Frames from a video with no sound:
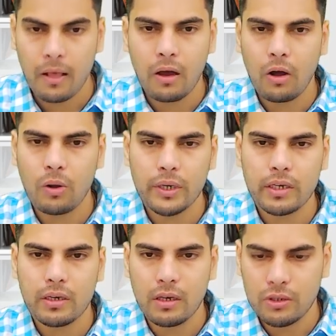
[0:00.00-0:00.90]
All right,
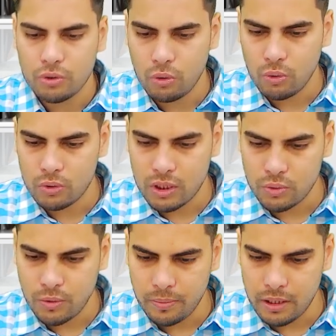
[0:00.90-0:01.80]
so
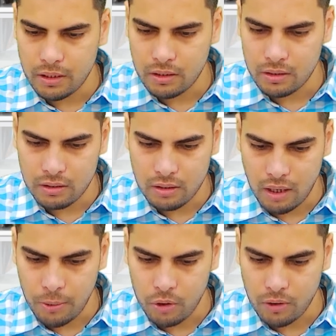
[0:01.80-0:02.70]
this would be the
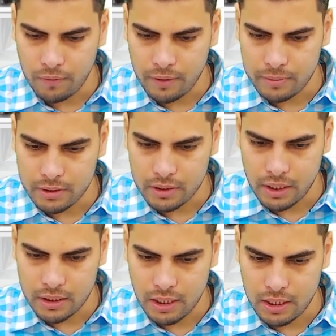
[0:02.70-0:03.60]
amount of
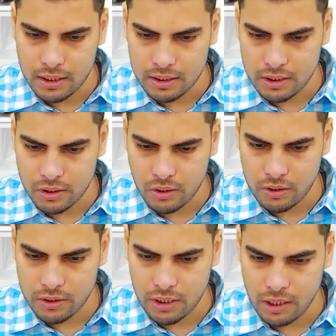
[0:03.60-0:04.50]
depreciation. Let us just
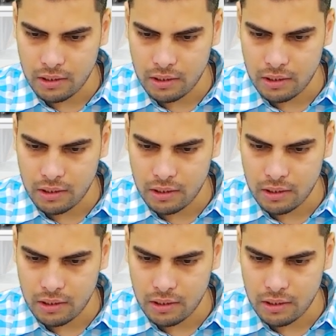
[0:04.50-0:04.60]
cross check.